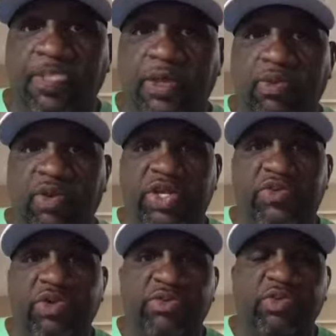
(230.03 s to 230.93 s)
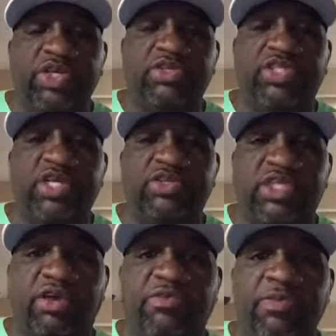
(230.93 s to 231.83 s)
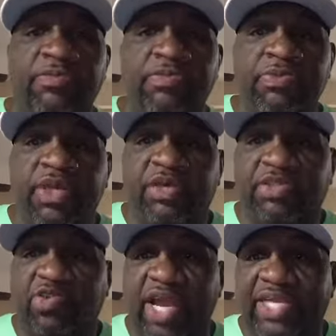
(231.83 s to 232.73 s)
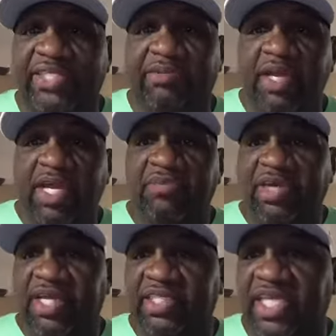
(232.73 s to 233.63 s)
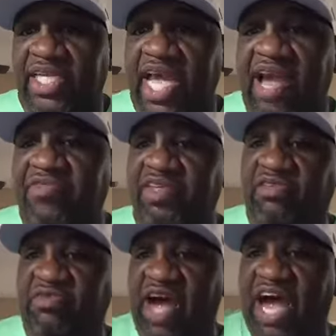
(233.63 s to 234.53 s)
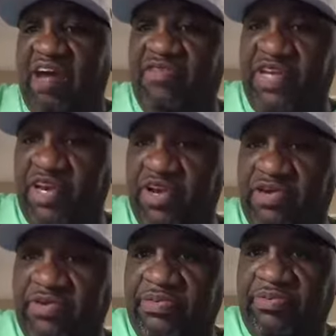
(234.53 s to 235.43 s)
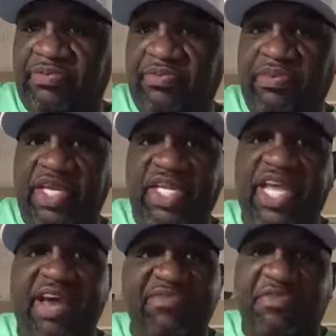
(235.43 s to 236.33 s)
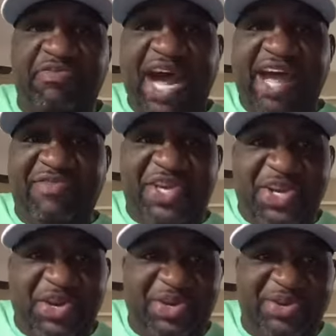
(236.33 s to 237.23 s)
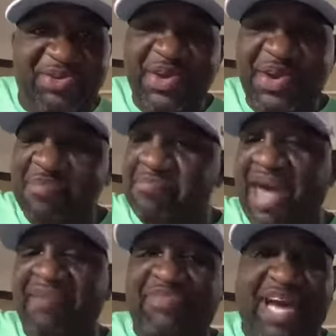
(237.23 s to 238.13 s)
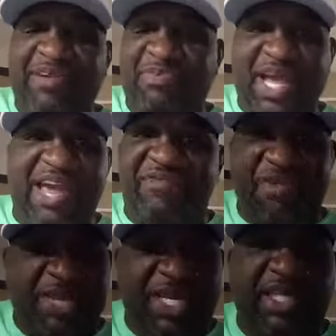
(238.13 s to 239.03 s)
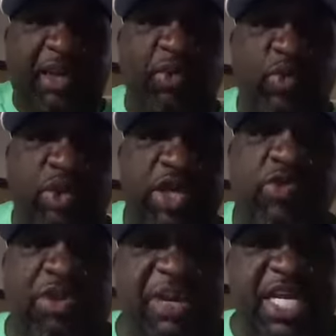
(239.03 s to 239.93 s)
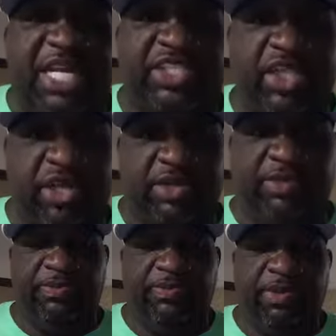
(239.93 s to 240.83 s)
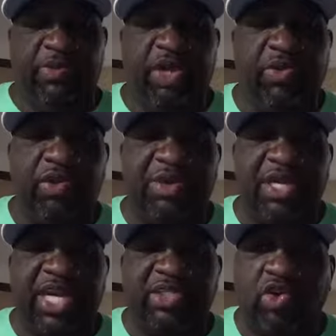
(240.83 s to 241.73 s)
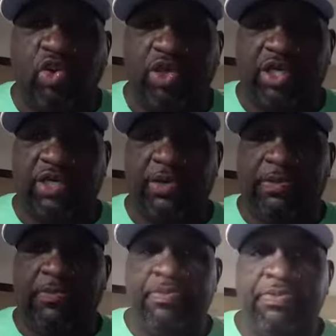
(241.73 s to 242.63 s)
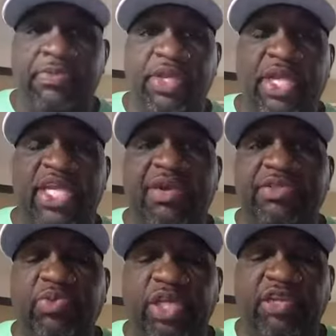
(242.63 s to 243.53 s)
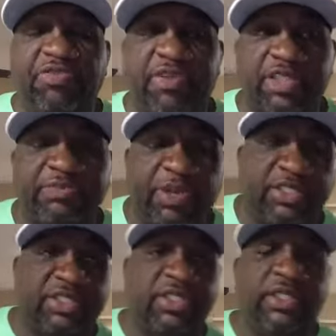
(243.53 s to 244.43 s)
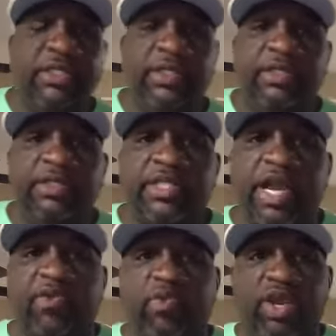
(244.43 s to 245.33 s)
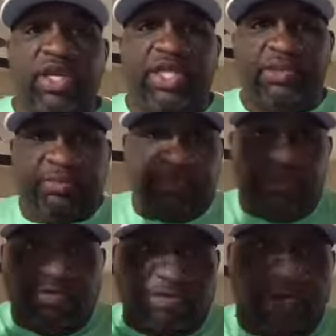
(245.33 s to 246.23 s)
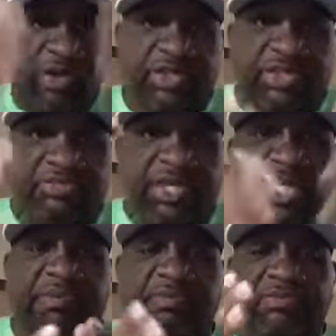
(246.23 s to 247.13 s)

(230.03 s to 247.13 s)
Where you see yourself? It was crazy because he didn't have he didn't have a 5-year mapped out plan for me. He's like, where you want to be next year? Where you want to be next quarter? And he was really the first person that really focused me